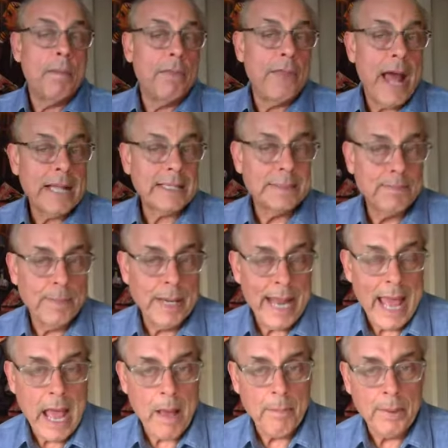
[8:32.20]
That's been
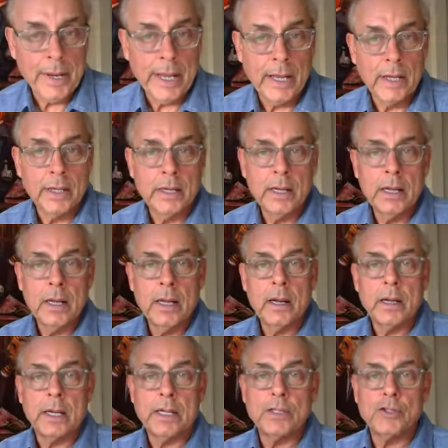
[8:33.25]
happening
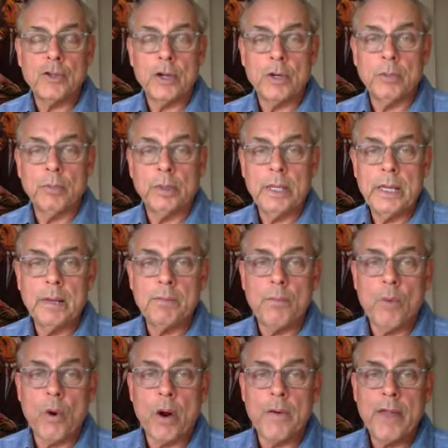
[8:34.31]
considerably
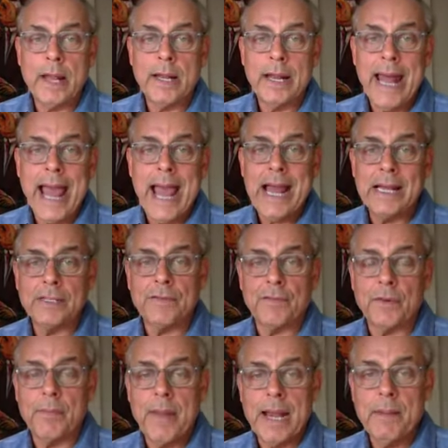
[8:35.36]
more than it has
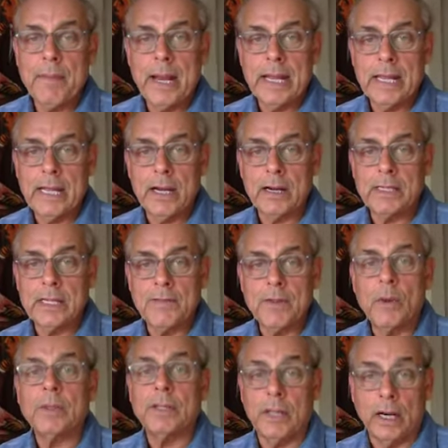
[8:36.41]
for many, many years,
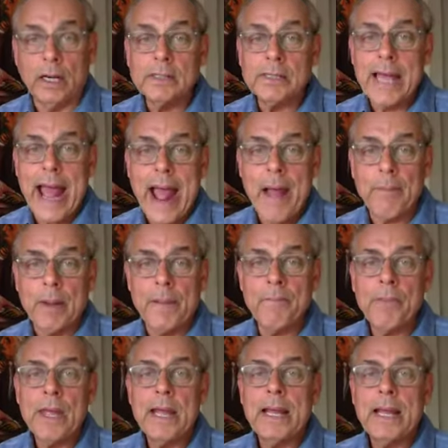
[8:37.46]
even though it does
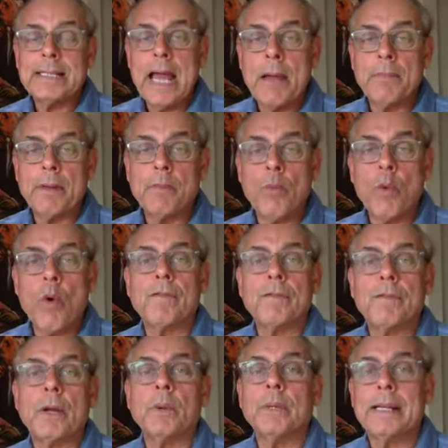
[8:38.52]
happen. It's happening more
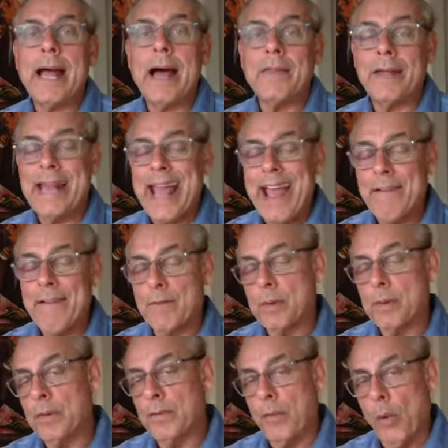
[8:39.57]
frequently now than ever
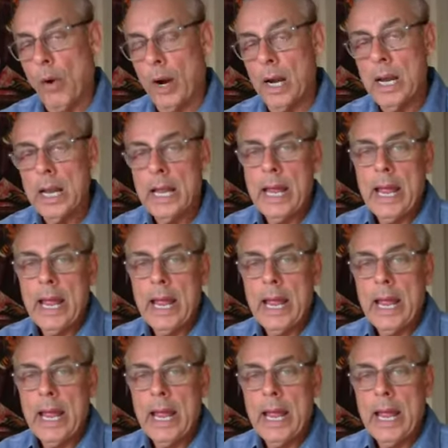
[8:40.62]
before.